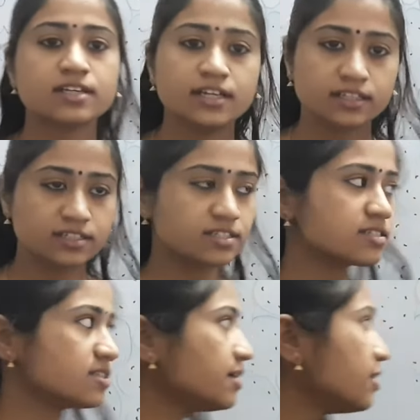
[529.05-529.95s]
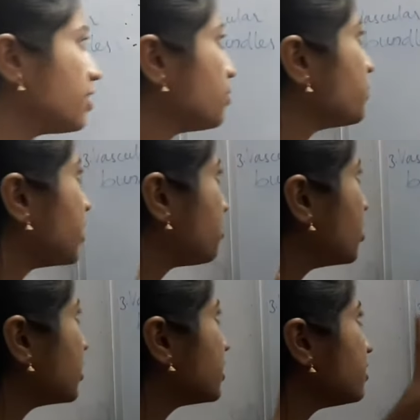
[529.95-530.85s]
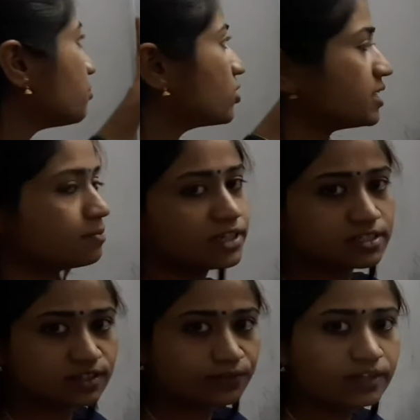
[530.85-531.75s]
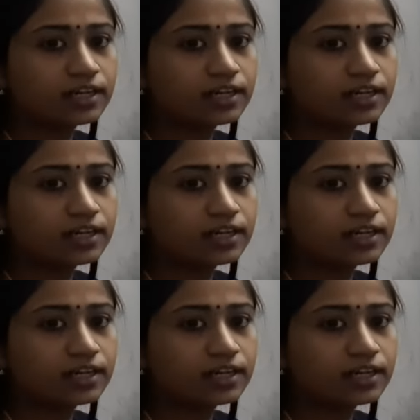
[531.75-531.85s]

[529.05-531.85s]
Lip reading: This is the about the mesophyll.